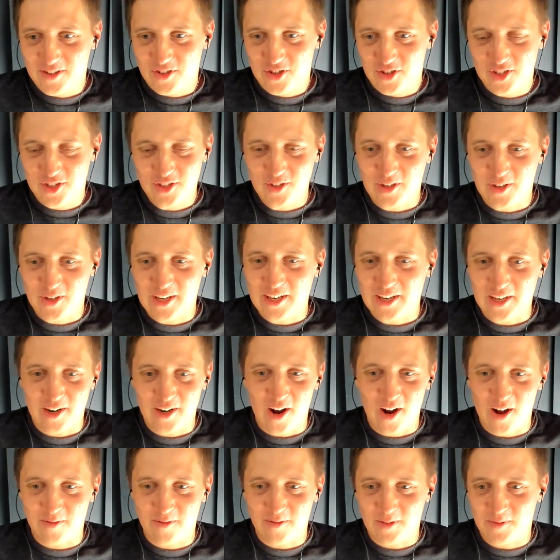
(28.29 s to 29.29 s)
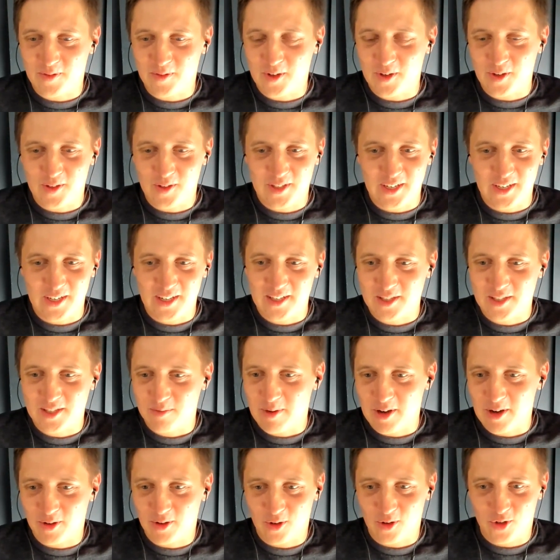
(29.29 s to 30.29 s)
Just to kick it off, if you could tell us
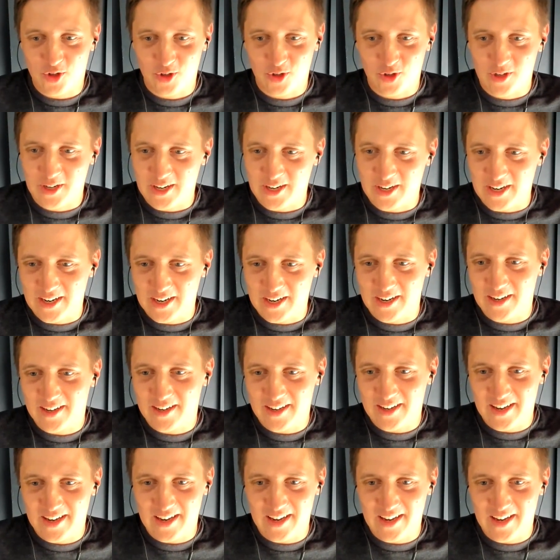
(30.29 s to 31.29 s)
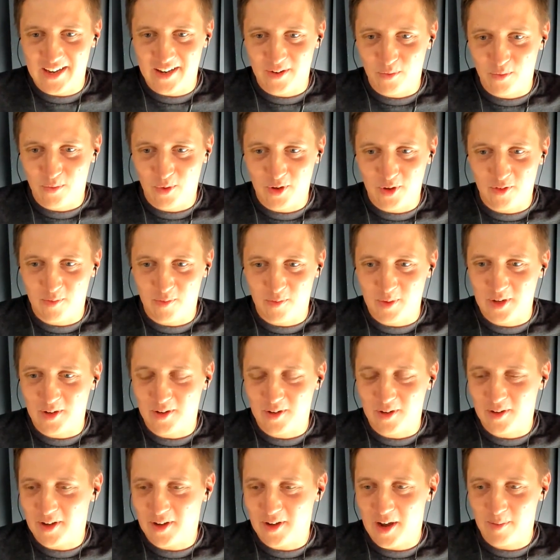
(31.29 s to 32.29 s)
about your journey and what you've
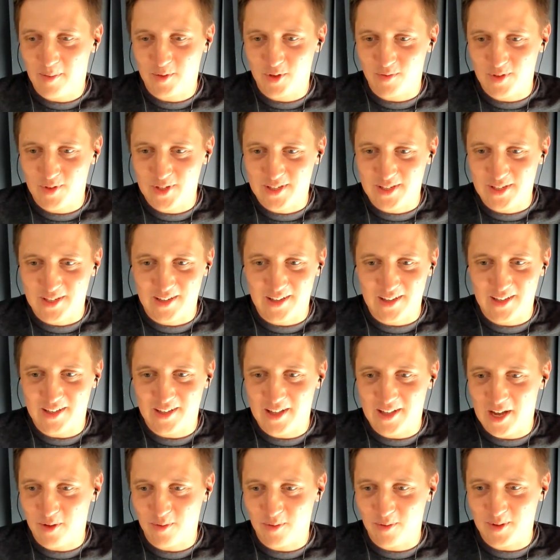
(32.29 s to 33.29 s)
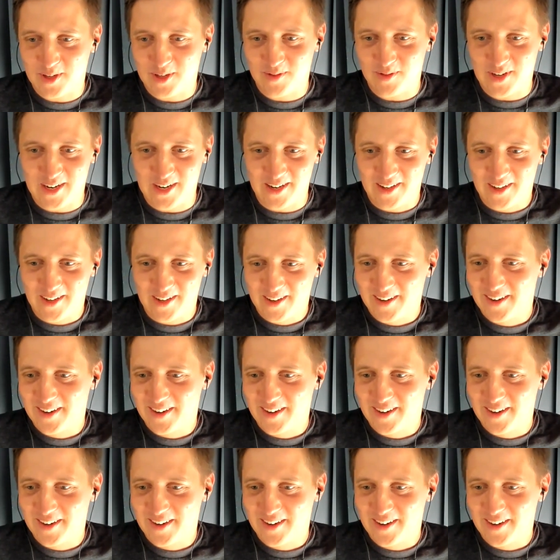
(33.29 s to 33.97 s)
been up to recently, that would be great.